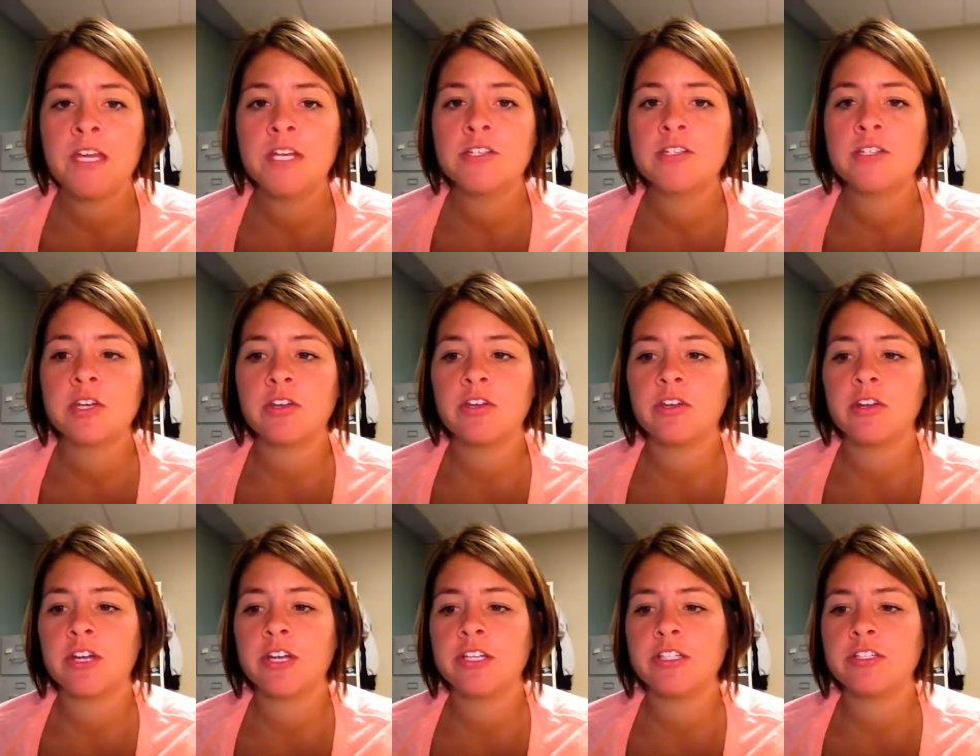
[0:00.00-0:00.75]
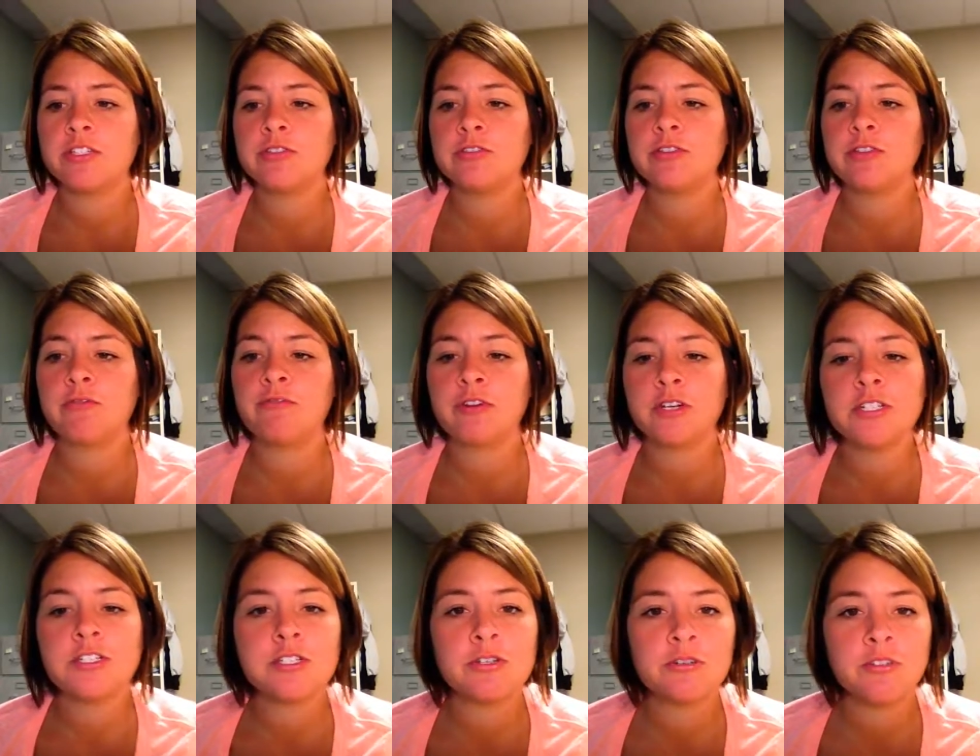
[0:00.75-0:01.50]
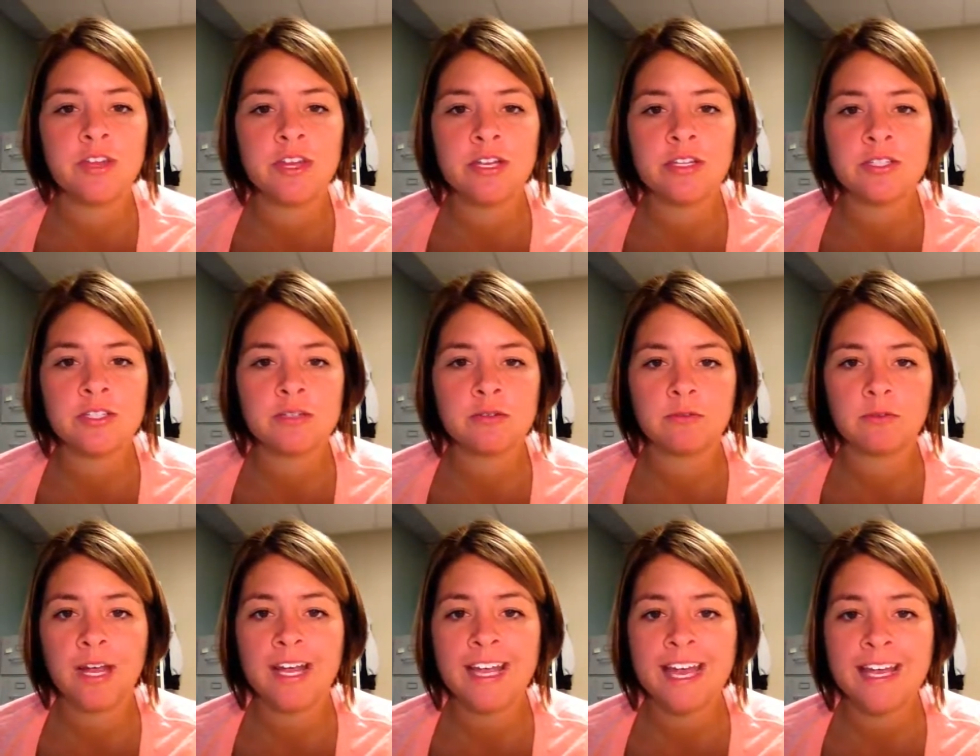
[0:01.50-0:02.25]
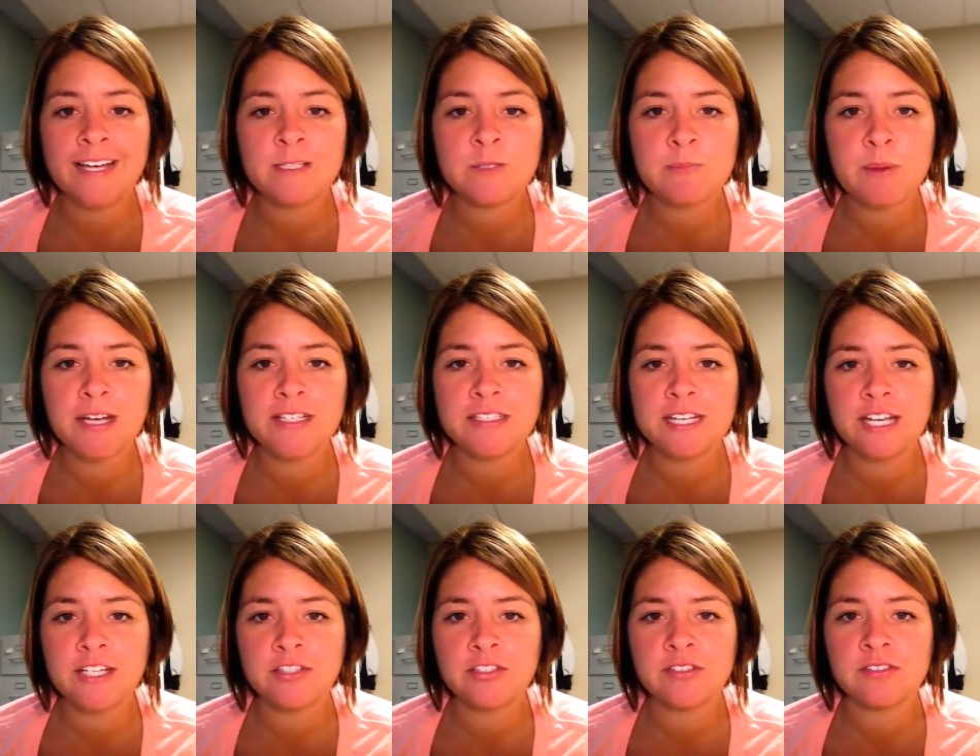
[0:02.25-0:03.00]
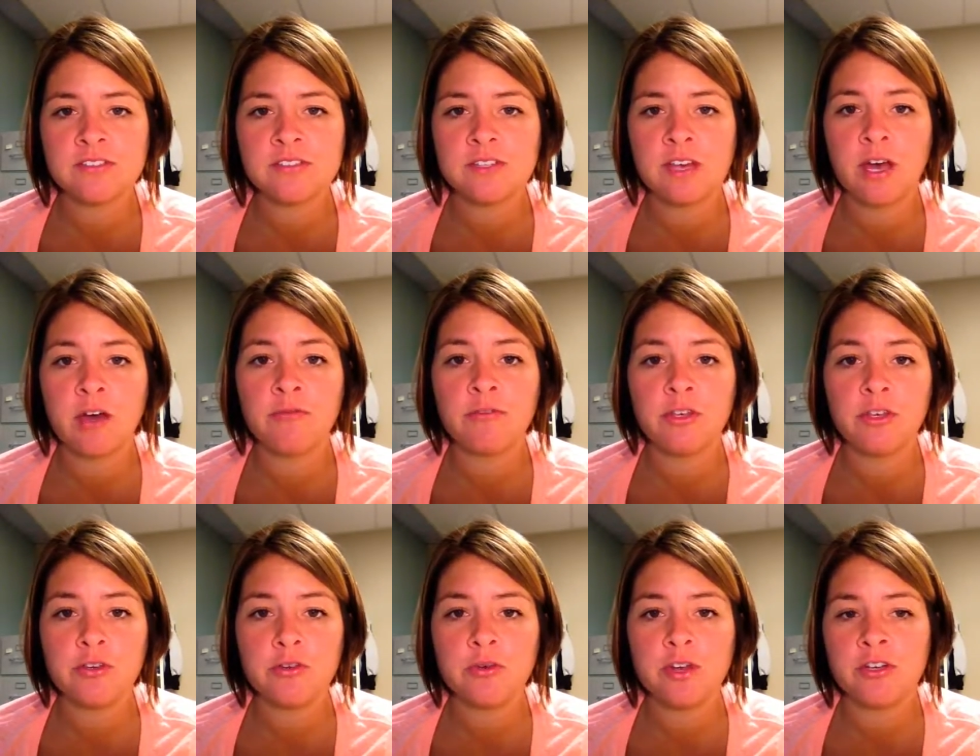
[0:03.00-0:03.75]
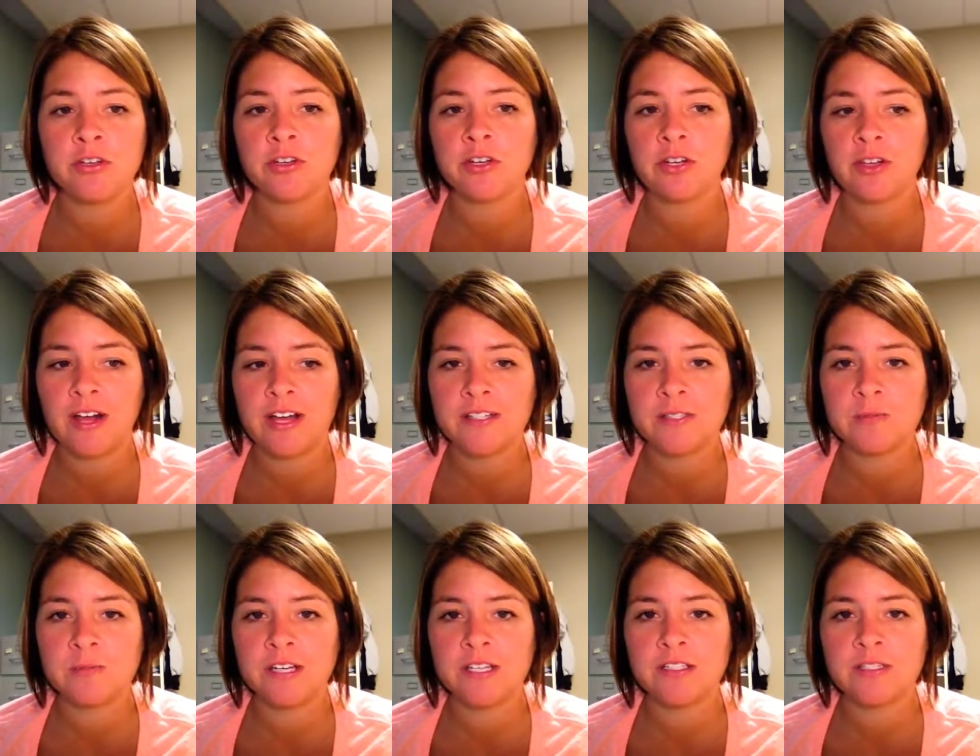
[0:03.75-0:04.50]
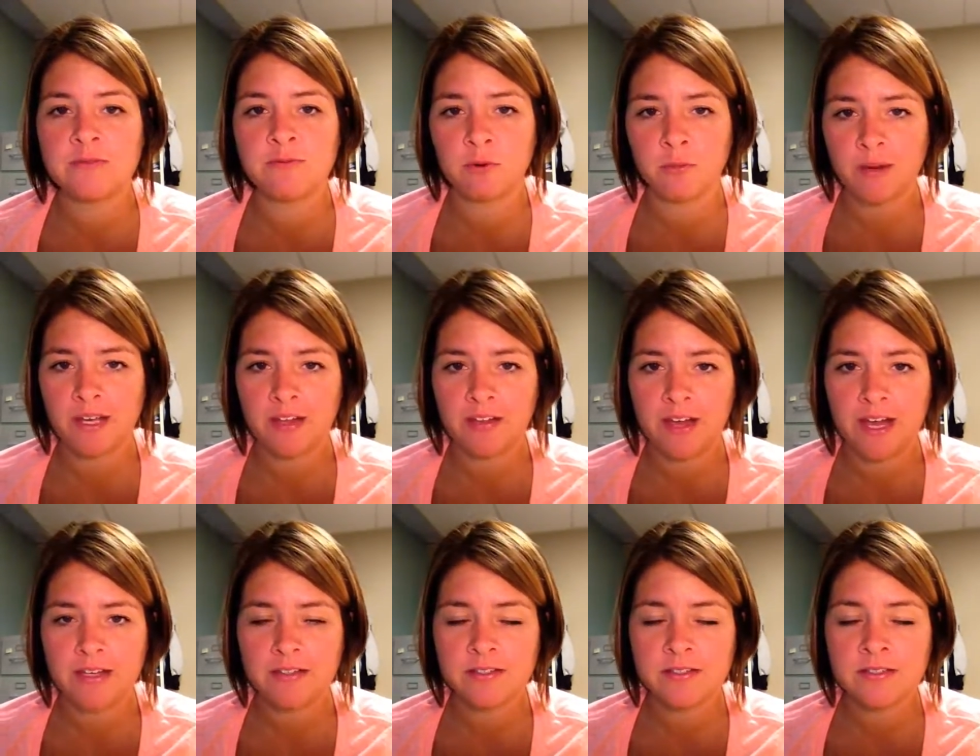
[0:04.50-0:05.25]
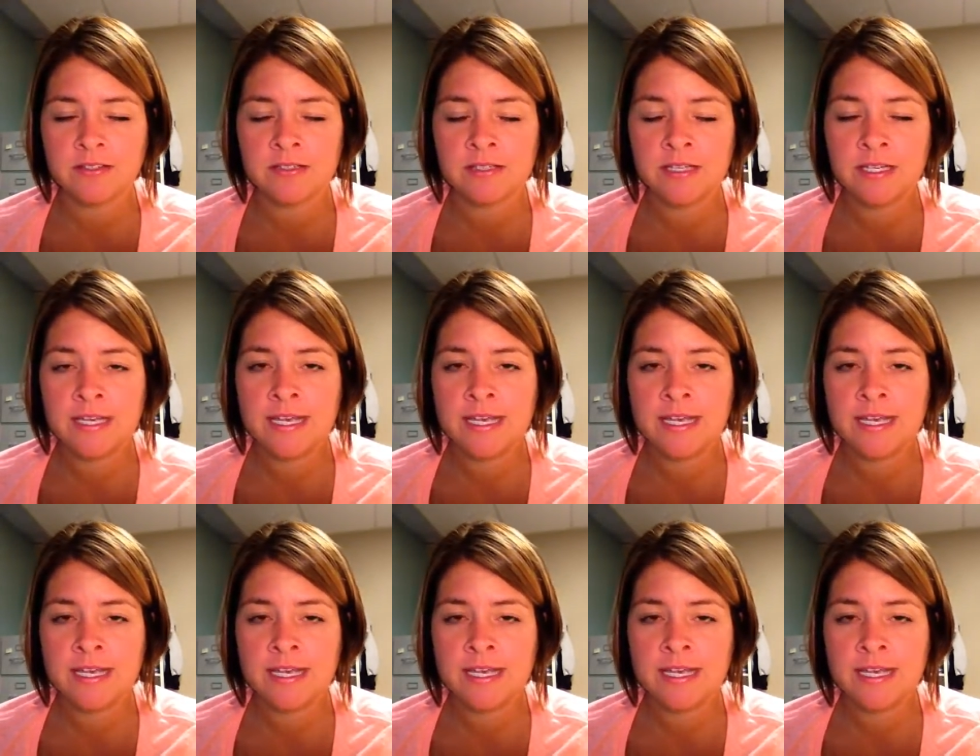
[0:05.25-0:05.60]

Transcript: So you're going to do the first 2 things, write expectations of you and your classmates for my class.